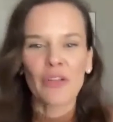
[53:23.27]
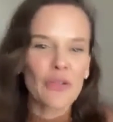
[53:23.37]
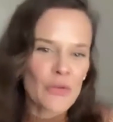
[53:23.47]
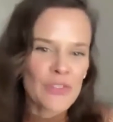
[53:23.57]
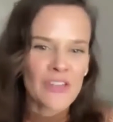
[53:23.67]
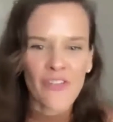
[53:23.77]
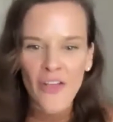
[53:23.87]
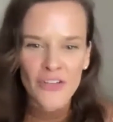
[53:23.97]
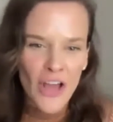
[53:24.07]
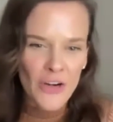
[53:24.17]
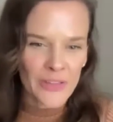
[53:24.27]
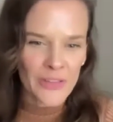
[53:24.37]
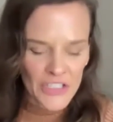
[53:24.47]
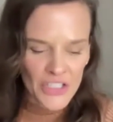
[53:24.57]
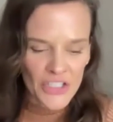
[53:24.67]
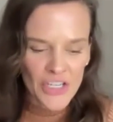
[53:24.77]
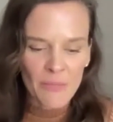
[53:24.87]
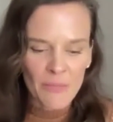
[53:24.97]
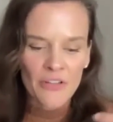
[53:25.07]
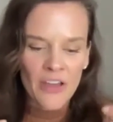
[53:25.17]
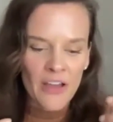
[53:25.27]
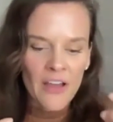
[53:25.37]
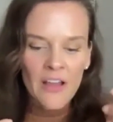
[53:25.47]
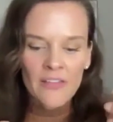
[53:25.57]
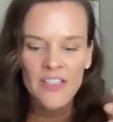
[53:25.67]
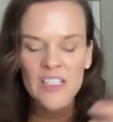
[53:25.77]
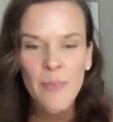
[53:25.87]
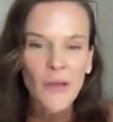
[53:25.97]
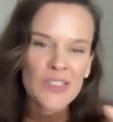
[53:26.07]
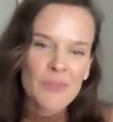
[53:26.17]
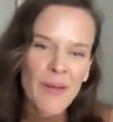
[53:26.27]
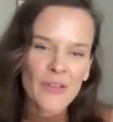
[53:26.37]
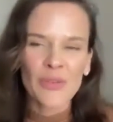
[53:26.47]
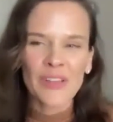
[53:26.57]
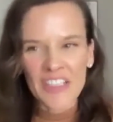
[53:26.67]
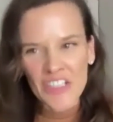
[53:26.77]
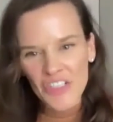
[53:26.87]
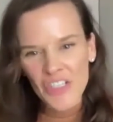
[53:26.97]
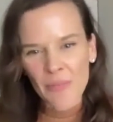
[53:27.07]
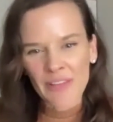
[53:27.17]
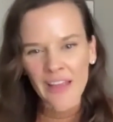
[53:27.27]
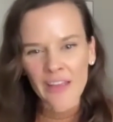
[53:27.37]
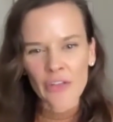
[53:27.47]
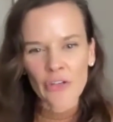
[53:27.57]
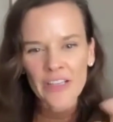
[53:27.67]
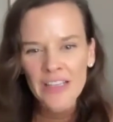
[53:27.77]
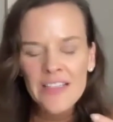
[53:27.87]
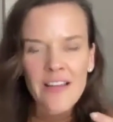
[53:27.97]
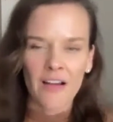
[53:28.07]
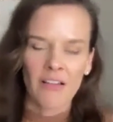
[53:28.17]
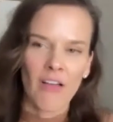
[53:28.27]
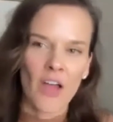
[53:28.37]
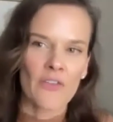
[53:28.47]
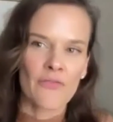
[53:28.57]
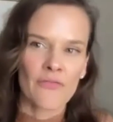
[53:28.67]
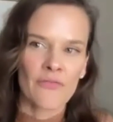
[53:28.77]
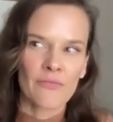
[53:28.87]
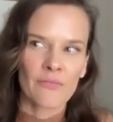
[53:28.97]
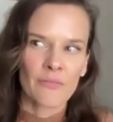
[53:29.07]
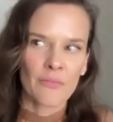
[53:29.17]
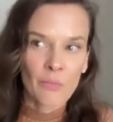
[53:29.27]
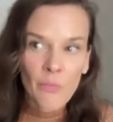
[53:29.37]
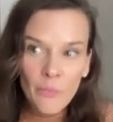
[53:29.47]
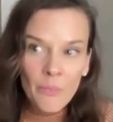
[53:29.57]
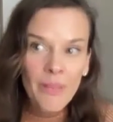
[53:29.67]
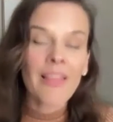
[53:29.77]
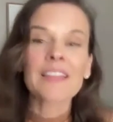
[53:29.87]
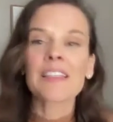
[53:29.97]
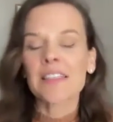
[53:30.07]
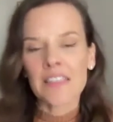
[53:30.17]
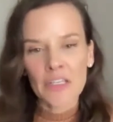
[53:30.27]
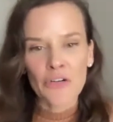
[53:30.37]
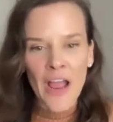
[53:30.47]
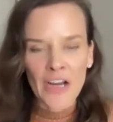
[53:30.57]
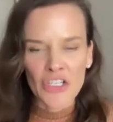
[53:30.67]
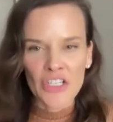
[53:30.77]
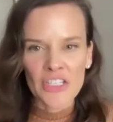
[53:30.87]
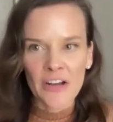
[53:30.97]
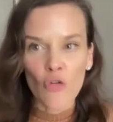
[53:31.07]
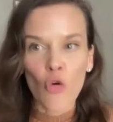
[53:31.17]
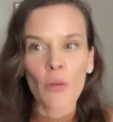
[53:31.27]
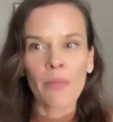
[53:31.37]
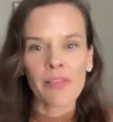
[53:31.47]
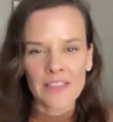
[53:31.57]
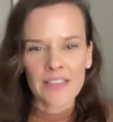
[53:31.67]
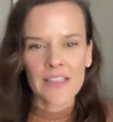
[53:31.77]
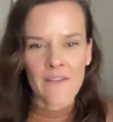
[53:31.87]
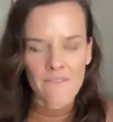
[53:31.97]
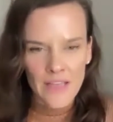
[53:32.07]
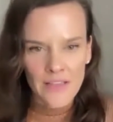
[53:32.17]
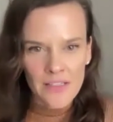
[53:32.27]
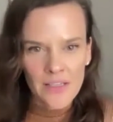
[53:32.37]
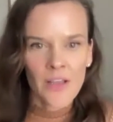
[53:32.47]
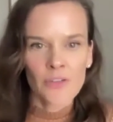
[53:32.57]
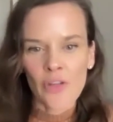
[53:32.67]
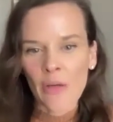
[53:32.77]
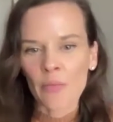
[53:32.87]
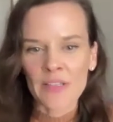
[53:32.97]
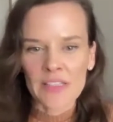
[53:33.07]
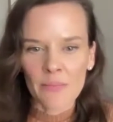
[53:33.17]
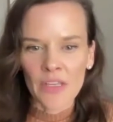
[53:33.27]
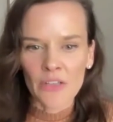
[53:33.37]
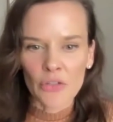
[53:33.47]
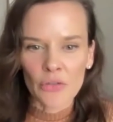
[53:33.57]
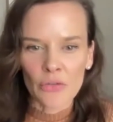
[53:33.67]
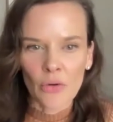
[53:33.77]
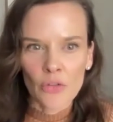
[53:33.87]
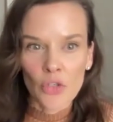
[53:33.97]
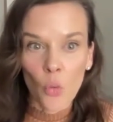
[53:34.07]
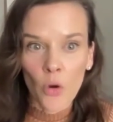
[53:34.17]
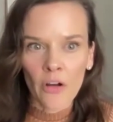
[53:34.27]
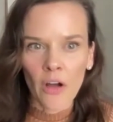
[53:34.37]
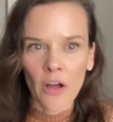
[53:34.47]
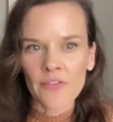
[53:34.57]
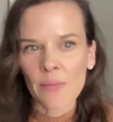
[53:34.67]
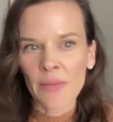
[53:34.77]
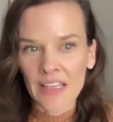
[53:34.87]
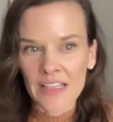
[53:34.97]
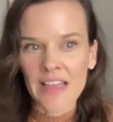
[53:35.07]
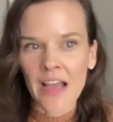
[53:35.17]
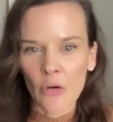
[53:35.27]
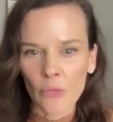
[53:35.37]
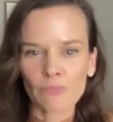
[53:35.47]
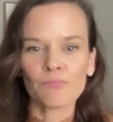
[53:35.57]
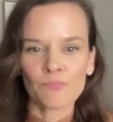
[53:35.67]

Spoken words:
We lose the father-daughter relationship or the spouse-spouse relationship. And there is not a lot of pleasant interactions there or pleasant events. So that would be something to work on if somebody is at home.